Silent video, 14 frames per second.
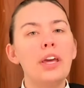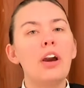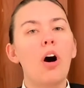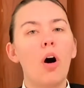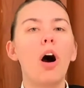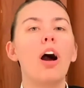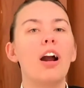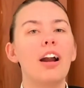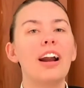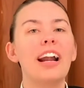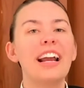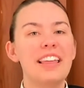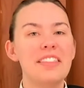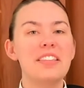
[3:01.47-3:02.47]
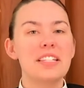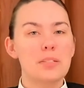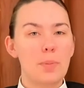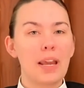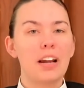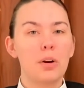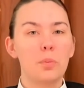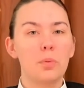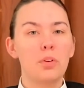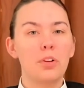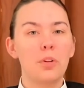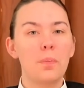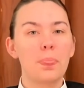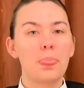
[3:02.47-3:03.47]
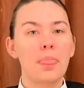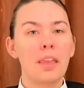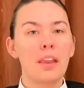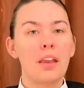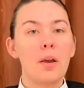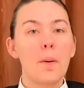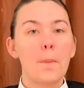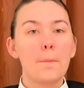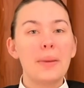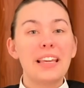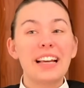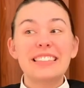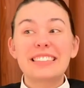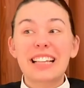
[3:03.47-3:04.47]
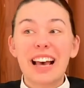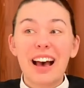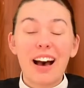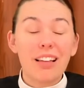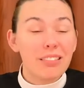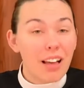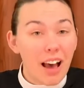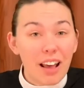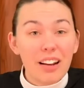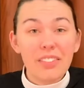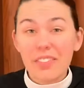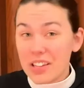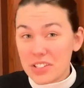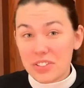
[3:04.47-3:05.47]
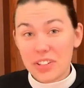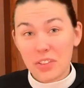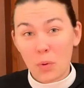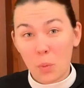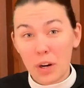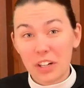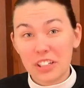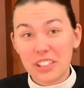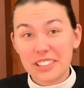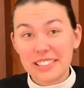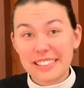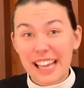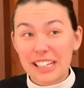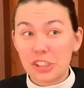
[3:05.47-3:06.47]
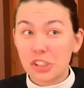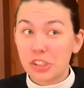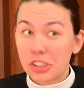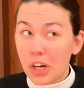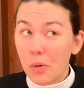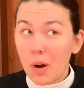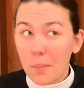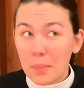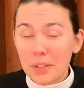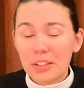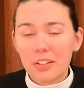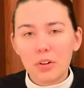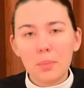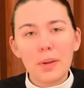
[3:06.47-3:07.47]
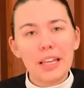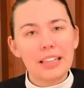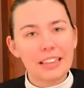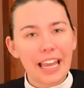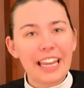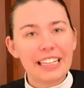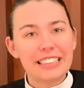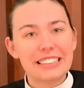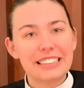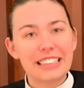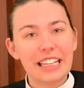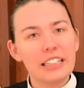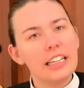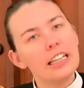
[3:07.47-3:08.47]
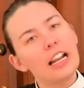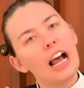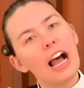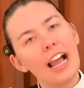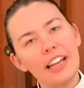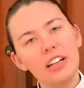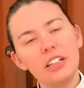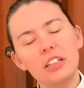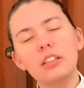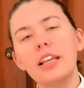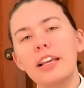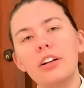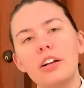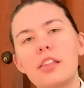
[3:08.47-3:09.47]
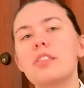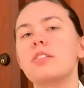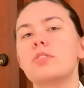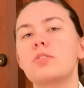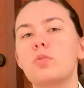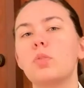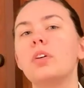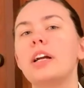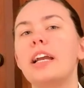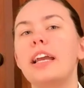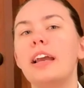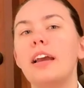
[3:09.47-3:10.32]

are in this parable, because a lot of us are the workers that show up a little bit late, that get hired later in the story.